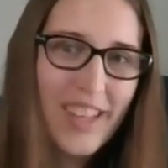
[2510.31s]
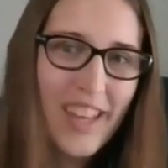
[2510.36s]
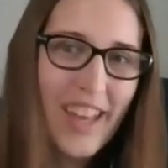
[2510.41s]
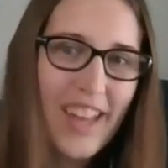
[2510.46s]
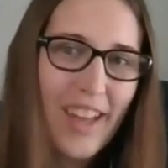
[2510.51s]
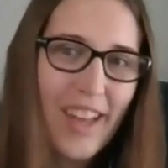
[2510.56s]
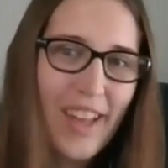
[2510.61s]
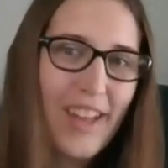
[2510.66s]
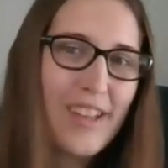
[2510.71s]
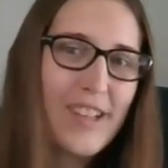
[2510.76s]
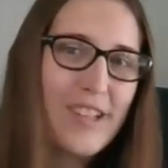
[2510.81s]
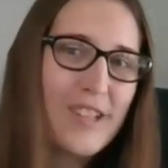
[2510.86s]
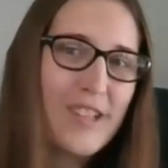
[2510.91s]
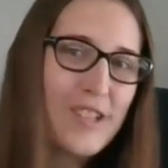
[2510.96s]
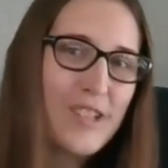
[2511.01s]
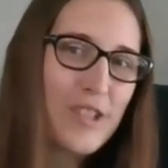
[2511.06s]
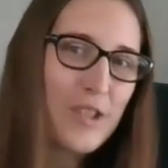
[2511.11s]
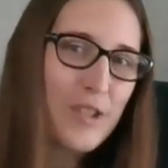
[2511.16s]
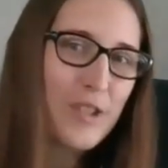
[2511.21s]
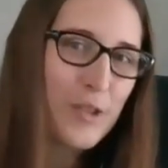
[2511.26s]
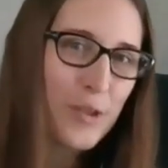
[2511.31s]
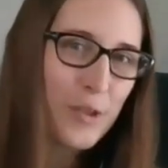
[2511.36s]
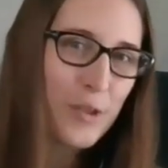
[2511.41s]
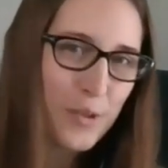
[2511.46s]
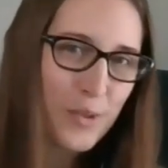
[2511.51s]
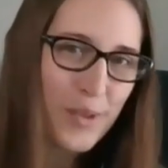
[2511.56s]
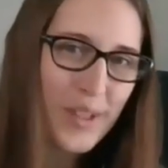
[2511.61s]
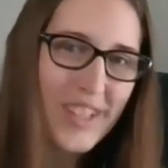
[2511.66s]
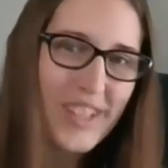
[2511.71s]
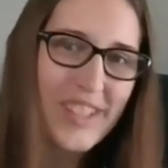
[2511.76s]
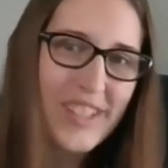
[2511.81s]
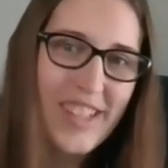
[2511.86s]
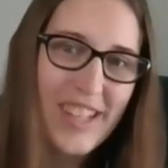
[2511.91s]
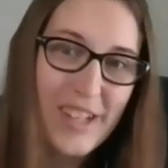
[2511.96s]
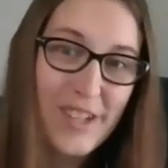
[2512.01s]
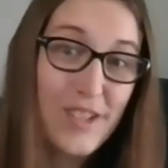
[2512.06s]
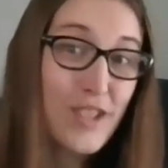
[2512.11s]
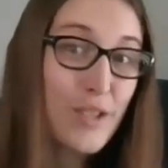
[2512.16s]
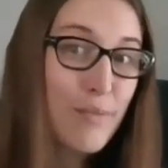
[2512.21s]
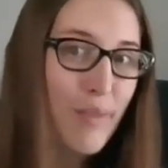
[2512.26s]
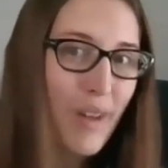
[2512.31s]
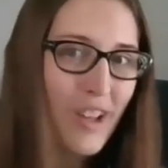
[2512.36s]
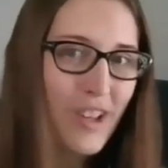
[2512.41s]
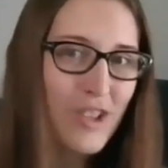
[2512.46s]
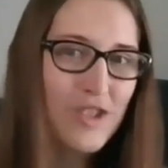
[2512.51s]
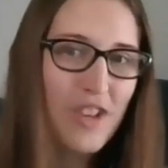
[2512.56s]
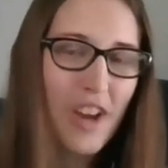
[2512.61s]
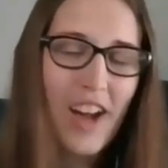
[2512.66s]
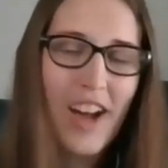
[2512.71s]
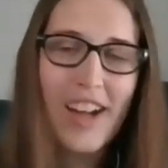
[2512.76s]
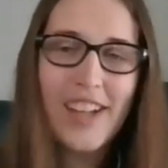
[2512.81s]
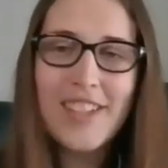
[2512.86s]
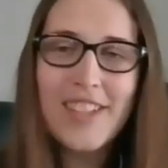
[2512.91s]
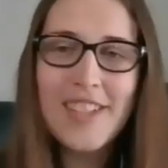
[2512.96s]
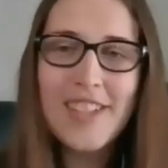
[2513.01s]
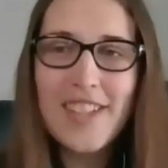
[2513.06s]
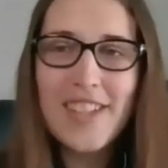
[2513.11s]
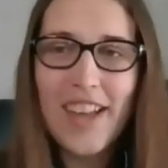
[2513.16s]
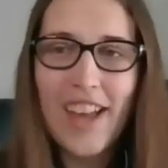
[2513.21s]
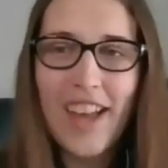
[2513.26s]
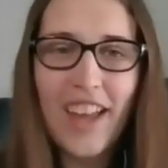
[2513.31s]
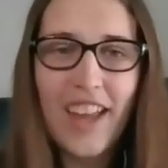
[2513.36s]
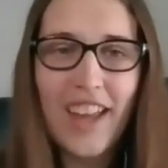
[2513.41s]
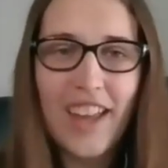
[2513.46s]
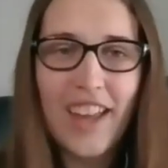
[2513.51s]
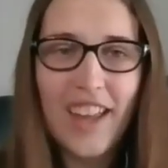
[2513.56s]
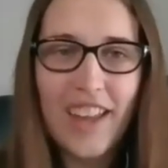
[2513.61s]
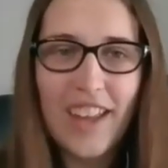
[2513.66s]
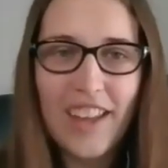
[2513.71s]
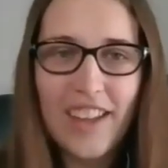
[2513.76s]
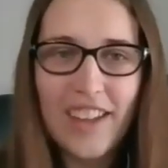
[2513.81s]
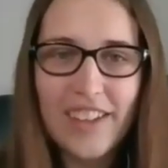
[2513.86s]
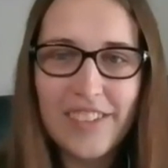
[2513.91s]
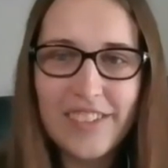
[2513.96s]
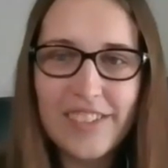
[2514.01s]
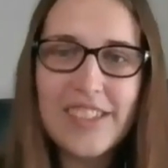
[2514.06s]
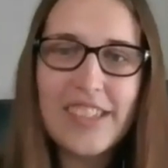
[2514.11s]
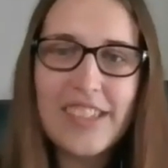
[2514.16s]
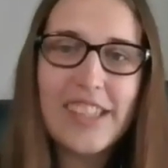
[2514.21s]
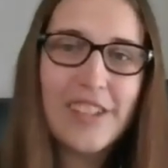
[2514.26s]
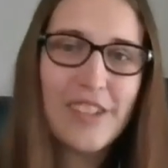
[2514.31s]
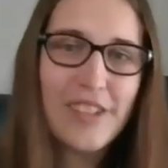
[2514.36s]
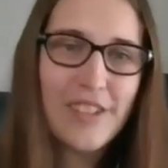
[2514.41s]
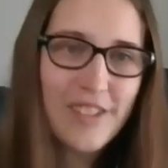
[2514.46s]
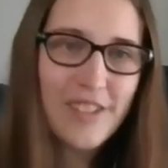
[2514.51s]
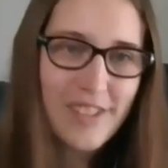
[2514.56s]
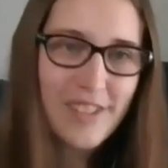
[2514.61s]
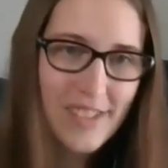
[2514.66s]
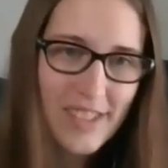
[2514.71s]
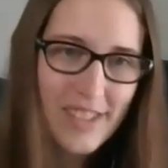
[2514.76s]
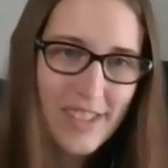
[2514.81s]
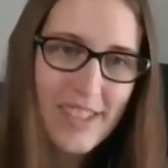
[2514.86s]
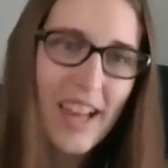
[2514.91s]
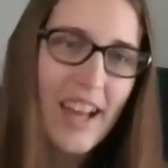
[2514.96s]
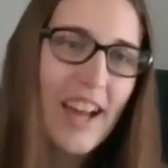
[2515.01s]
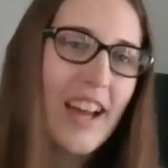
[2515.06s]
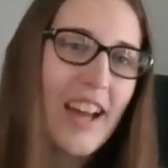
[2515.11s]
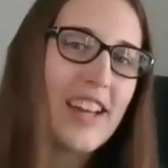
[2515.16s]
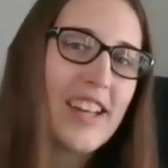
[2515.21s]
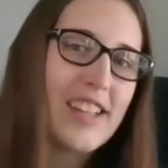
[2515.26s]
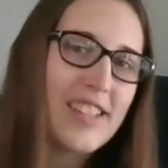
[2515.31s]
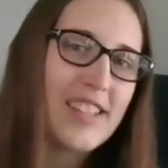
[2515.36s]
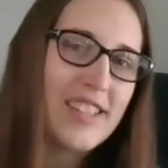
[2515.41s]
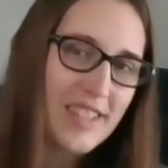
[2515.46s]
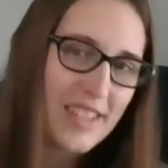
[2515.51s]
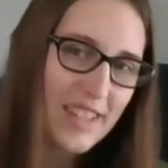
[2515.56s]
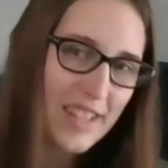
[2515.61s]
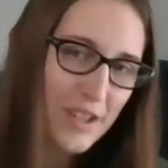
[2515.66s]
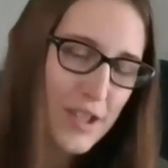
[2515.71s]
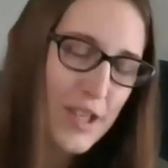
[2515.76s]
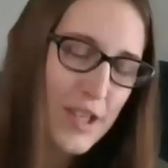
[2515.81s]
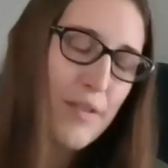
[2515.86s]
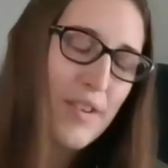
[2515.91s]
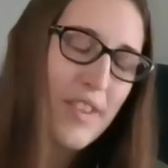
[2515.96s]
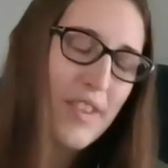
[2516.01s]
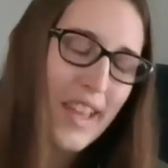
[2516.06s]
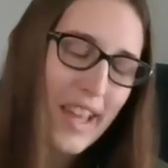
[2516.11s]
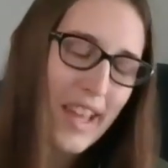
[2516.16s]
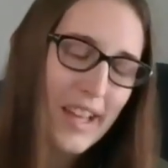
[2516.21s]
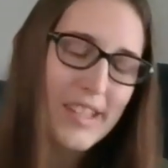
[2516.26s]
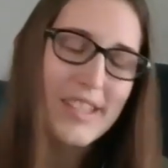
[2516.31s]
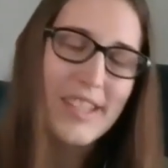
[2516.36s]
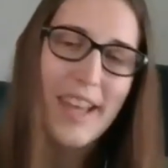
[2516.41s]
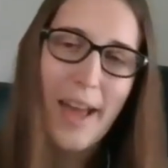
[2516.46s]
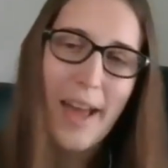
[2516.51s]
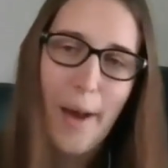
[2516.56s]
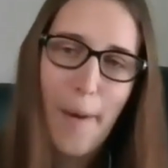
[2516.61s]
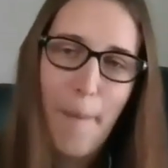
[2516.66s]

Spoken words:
and here's the mugshots, and here's the signs, and here's everything else.